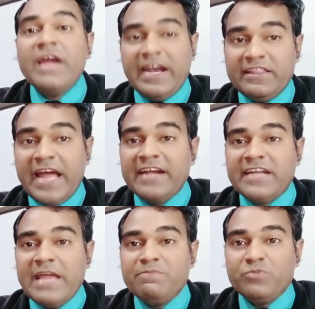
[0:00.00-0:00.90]
at that
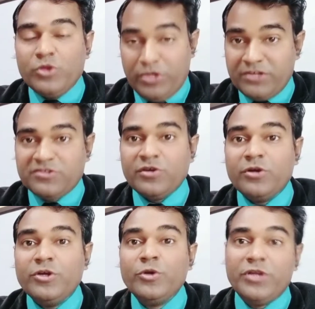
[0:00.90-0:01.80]
time it's your
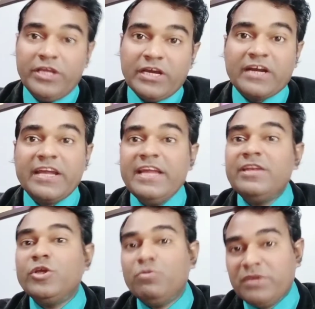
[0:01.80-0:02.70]
duty
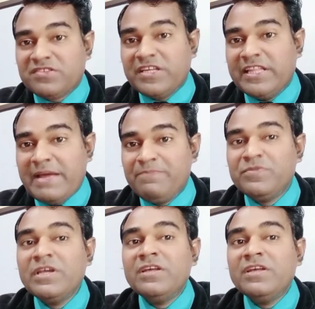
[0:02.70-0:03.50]
again, you must say them,